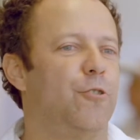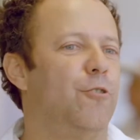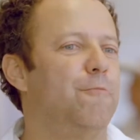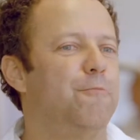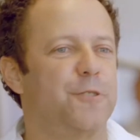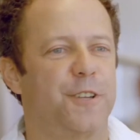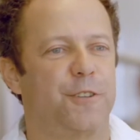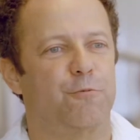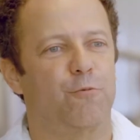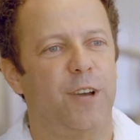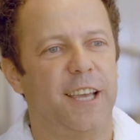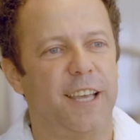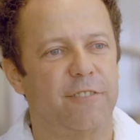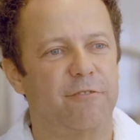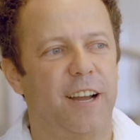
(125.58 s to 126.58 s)
the opposite
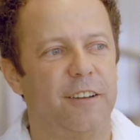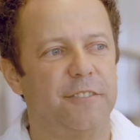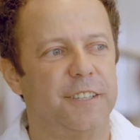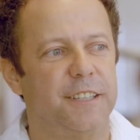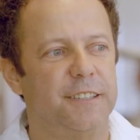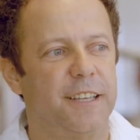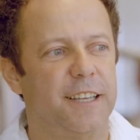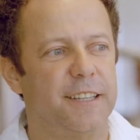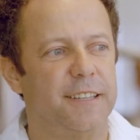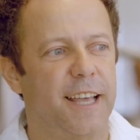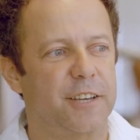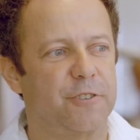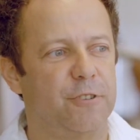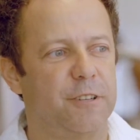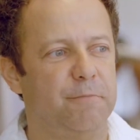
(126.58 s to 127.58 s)
way around and,
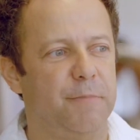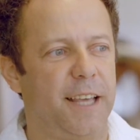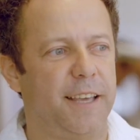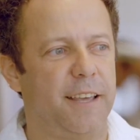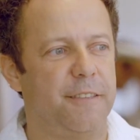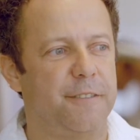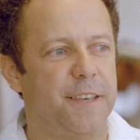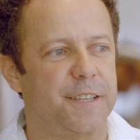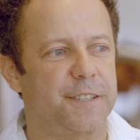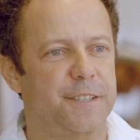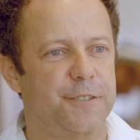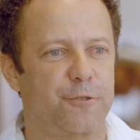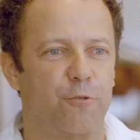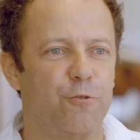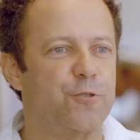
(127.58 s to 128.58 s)
and actually making things
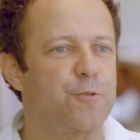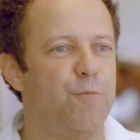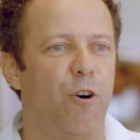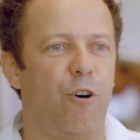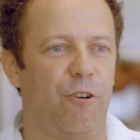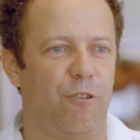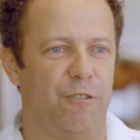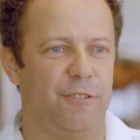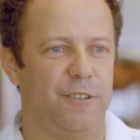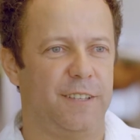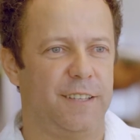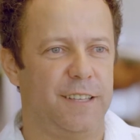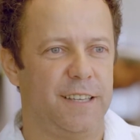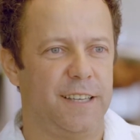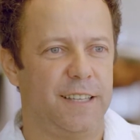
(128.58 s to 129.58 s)
so small
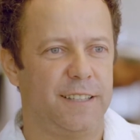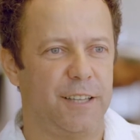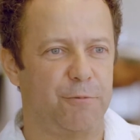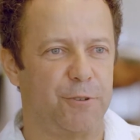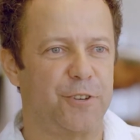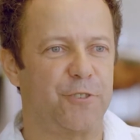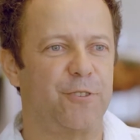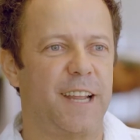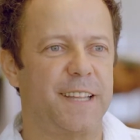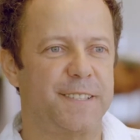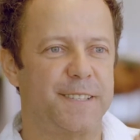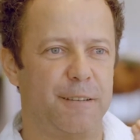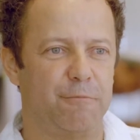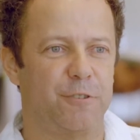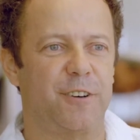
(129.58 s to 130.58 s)
that would
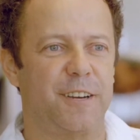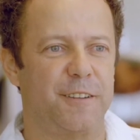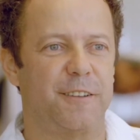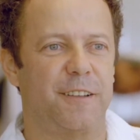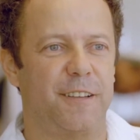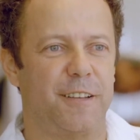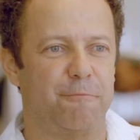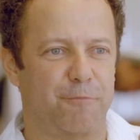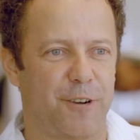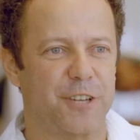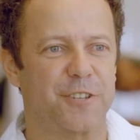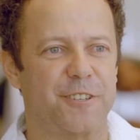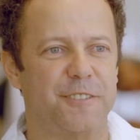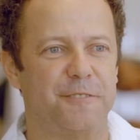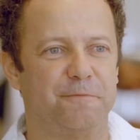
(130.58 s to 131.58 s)
create similar
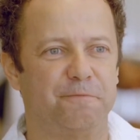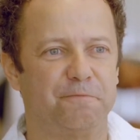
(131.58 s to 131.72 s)
impression.